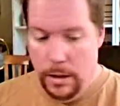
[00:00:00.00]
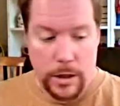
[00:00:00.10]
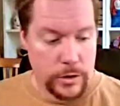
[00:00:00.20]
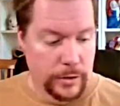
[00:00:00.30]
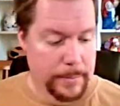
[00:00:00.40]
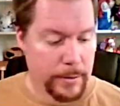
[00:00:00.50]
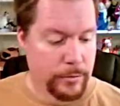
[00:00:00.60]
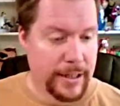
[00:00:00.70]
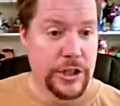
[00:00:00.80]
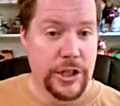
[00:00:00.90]
So let me
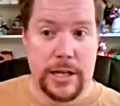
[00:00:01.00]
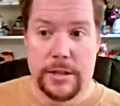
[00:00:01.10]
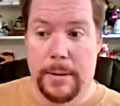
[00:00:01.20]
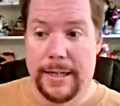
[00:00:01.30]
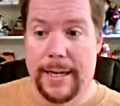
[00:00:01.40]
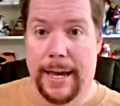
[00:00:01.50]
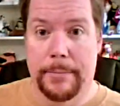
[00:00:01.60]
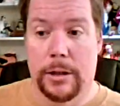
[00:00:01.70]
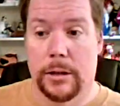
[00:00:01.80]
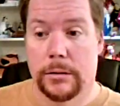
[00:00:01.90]
readjust my
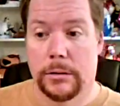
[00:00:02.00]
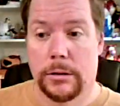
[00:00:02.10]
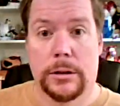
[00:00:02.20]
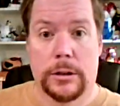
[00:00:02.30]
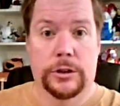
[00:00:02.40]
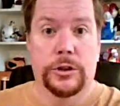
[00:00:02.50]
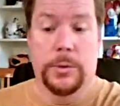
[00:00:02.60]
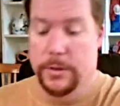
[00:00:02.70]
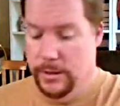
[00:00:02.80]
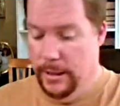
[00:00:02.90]
camera so you
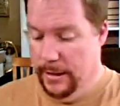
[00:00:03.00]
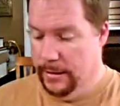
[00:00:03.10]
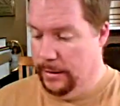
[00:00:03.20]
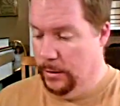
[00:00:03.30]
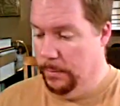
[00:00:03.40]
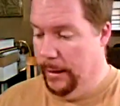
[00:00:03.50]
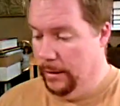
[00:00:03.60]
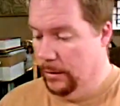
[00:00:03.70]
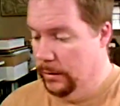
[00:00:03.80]
can see this a little better.